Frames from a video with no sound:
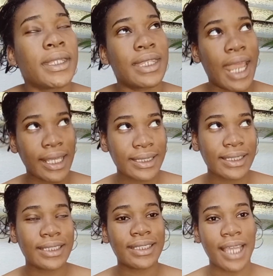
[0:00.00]
Next
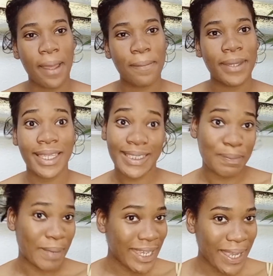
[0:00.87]
step
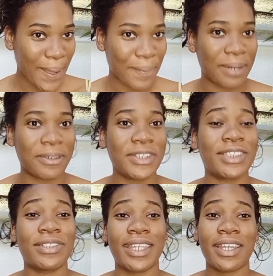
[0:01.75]
is makeup, and I'm going
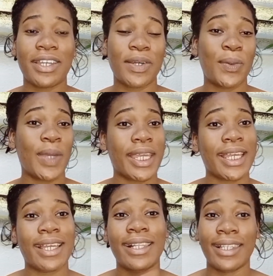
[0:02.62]
to do like a
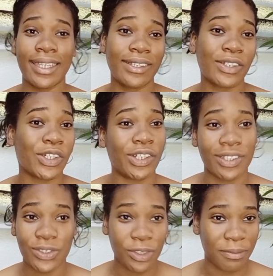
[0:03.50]
quick clean
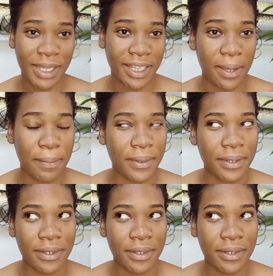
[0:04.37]
girl sort of makeup